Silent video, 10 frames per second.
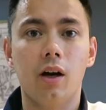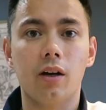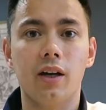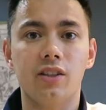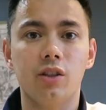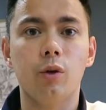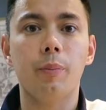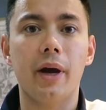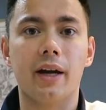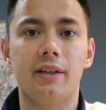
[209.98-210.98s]
Okay, so
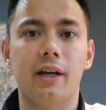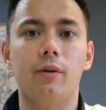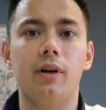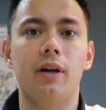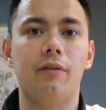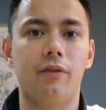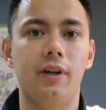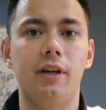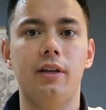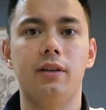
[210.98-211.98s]
we're back now. I have
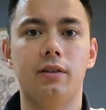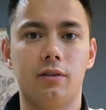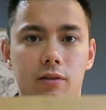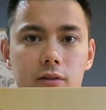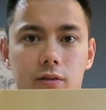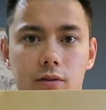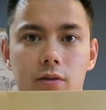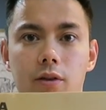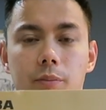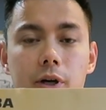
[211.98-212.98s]
the
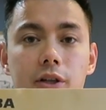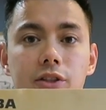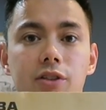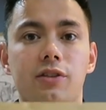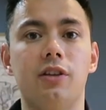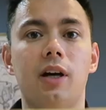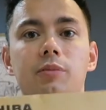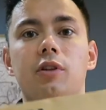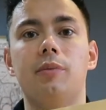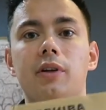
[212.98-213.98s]
purchase, the
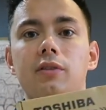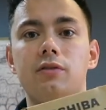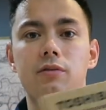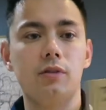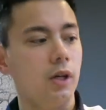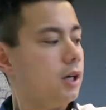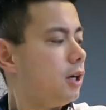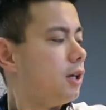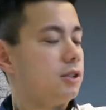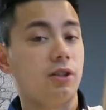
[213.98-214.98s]
laptop here.
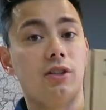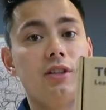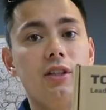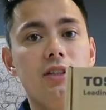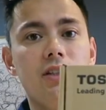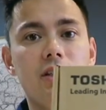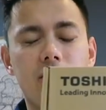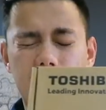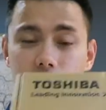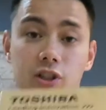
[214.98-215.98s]
As you can see, it's
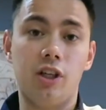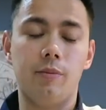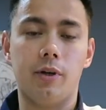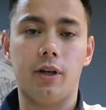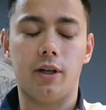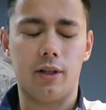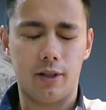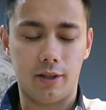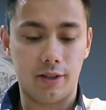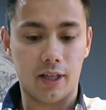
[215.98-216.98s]
a
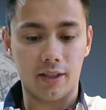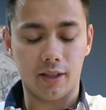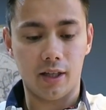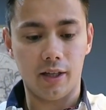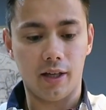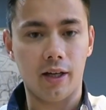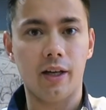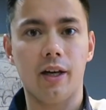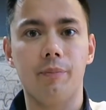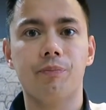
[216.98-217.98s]
Toshiba Satellite.
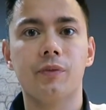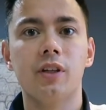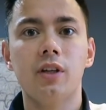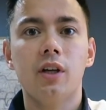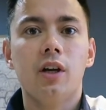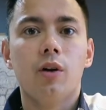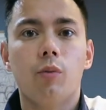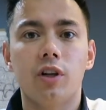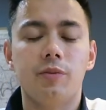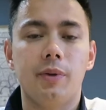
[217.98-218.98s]
I
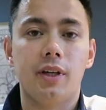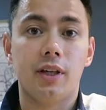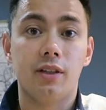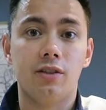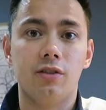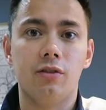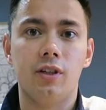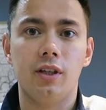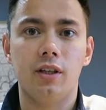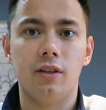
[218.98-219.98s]
when speaking to
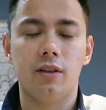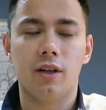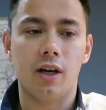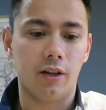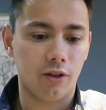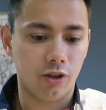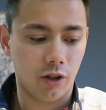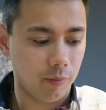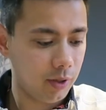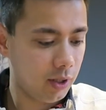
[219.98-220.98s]
the guy in the
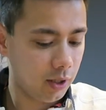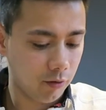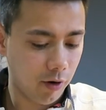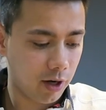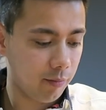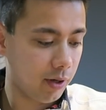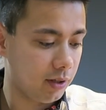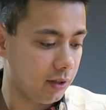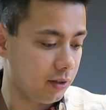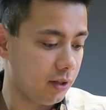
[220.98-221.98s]
shop, he
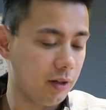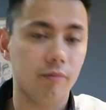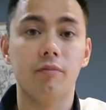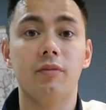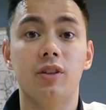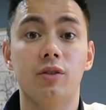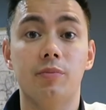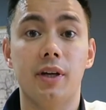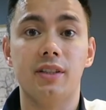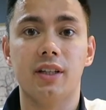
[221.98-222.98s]
recommended that this is
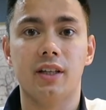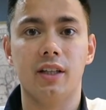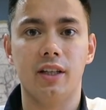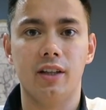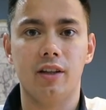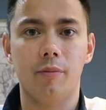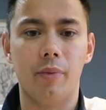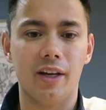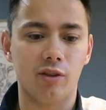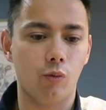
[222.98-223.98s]
basically the
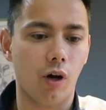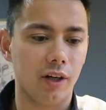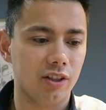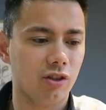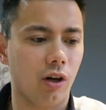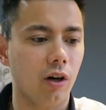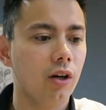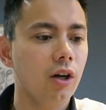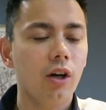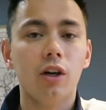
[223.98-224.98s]
best one. It's not
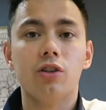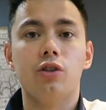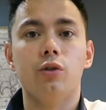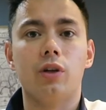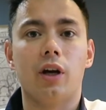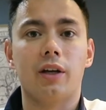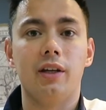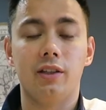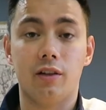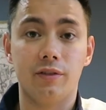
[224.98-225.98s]
too clunky,
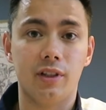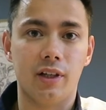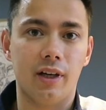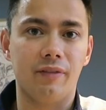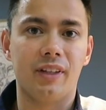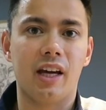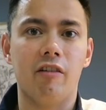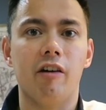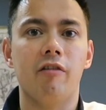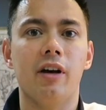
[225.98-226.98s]
because obviously I have to
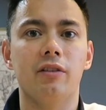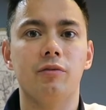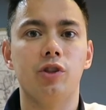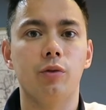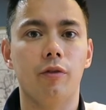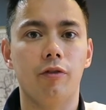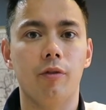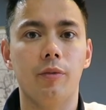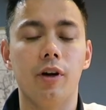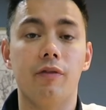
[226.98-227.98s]
carry it around to and
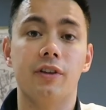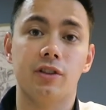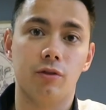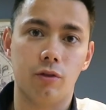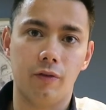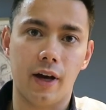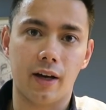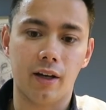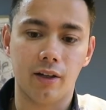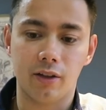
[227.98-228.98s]
from the office and all of
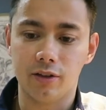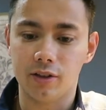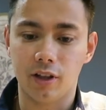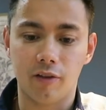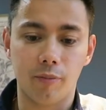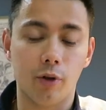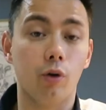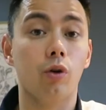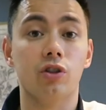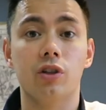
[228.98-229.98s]
that kind of good stuff,
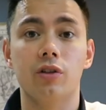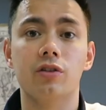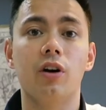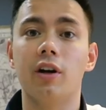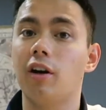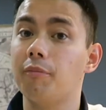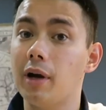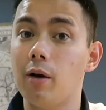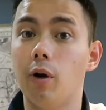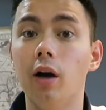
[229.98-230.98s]
but also it's got enough
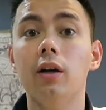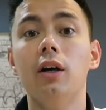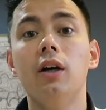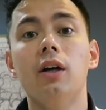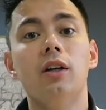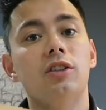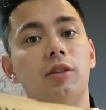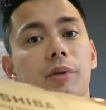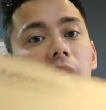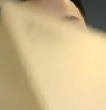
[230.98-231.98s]
power
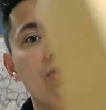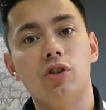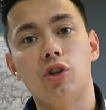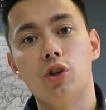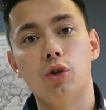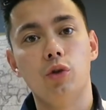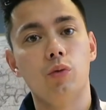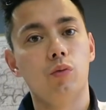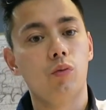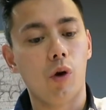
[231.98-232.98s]
to be able to do
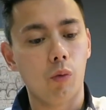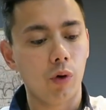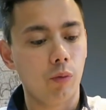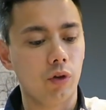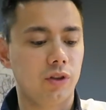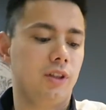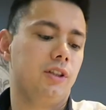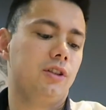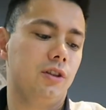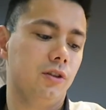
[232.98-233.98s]
what we want
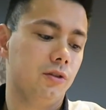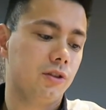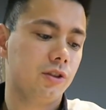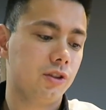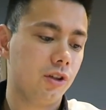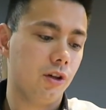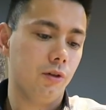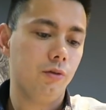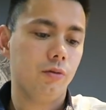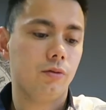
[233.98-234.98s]
it to do. So
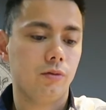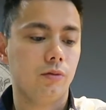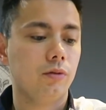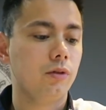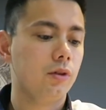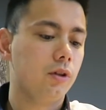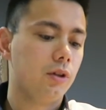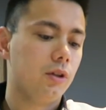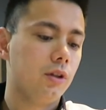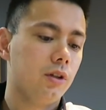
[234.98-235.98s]

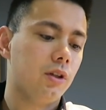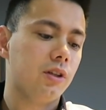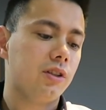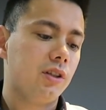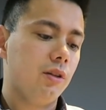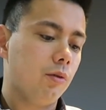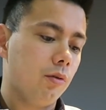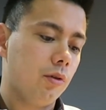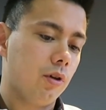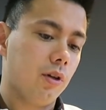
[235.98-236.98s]
let's see what
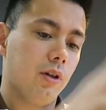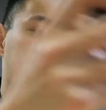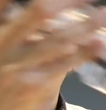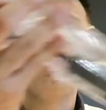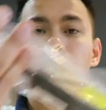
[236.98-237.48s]
we've got here.